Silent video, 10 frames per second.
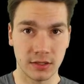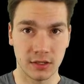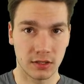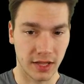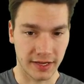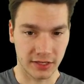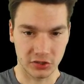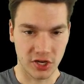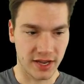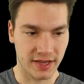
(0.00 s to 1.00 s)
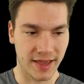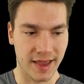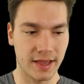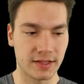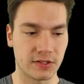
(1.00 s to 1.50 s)
like J,
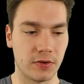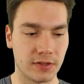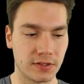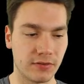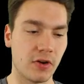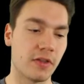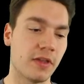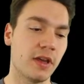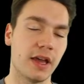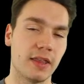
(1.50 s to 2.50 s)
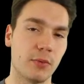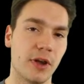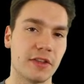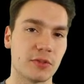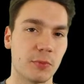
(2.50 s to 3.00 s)
K, and so on and so forth. And the way
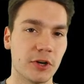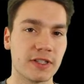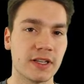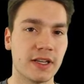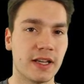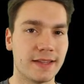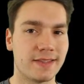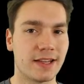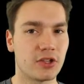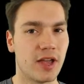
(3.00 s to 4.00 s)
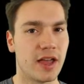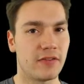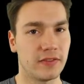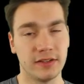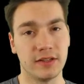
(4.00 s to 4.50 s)
this works is that you
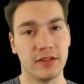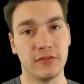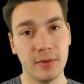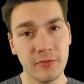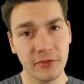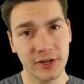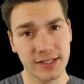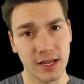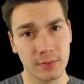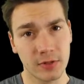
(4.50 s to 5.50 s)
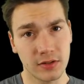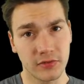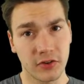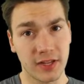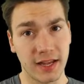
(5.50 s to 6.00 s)
have in, in Vim, for example,
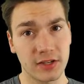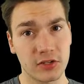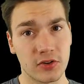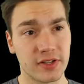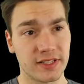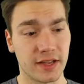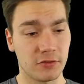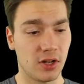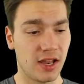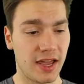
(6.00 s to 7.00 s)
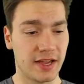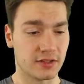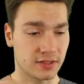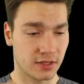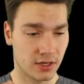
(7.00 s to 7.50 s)
for the editor, several
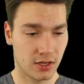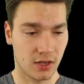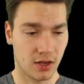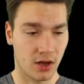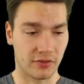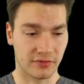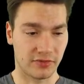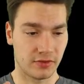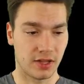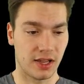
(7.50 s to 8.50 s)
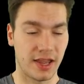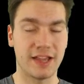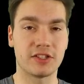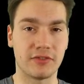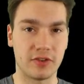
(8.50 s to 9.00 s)
layers of
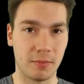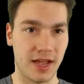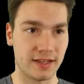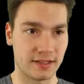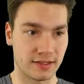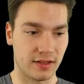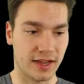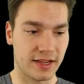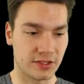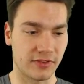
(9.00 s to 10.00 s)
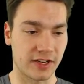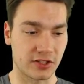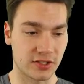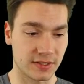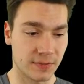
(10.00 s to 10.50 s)
layers of commands, layers of
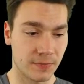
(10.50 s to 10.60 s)
actions.